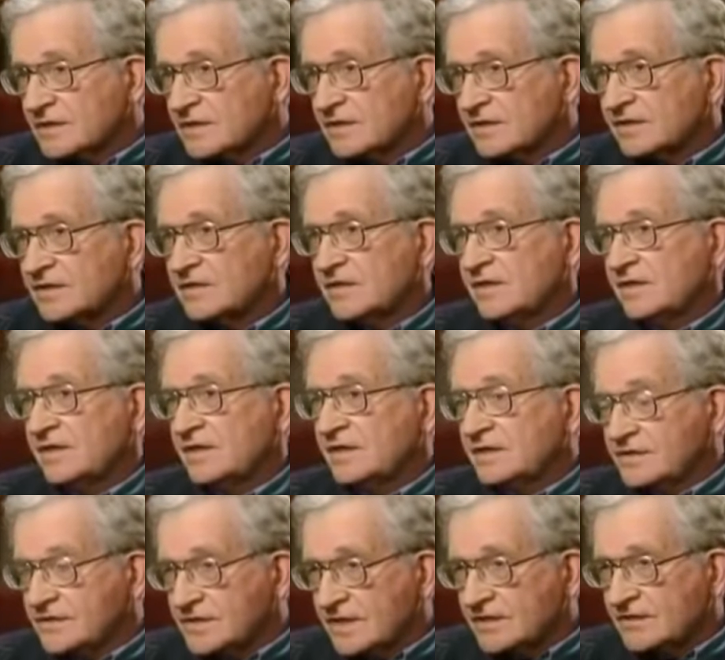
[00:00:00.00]
Church
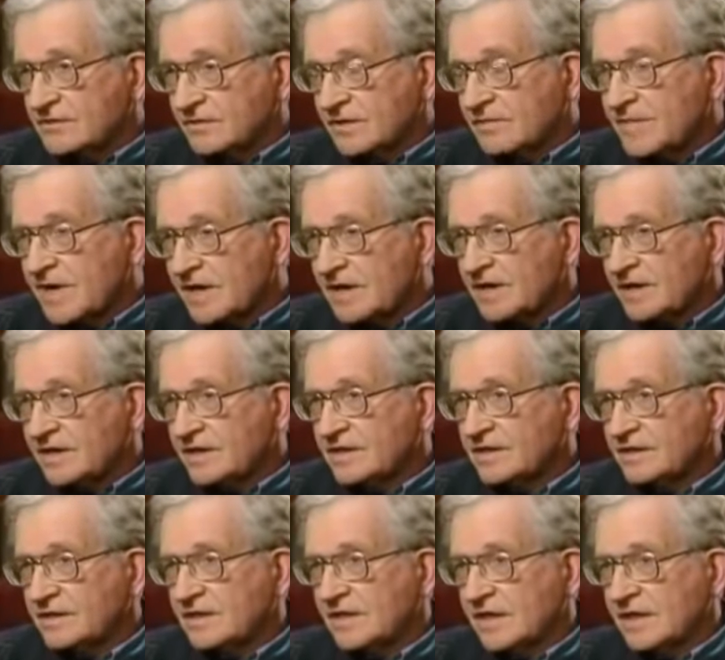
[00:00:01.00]
in Central
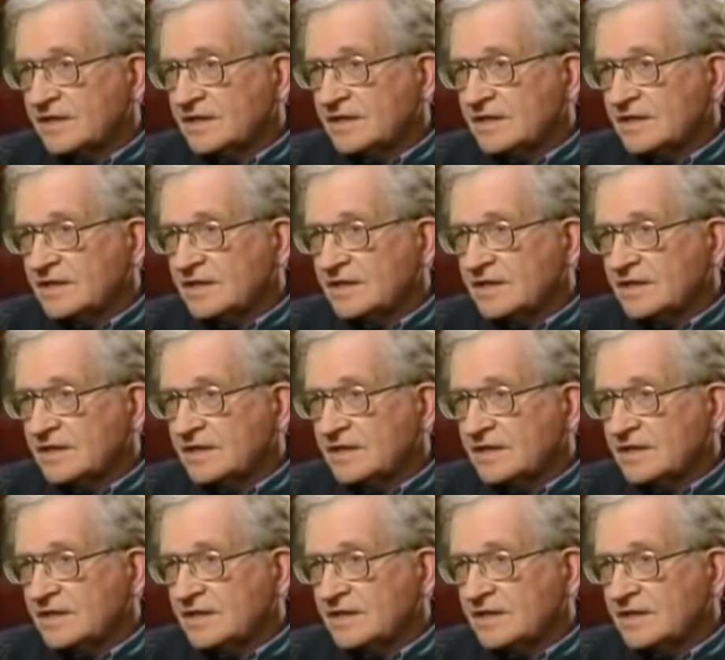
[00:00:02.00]
America in the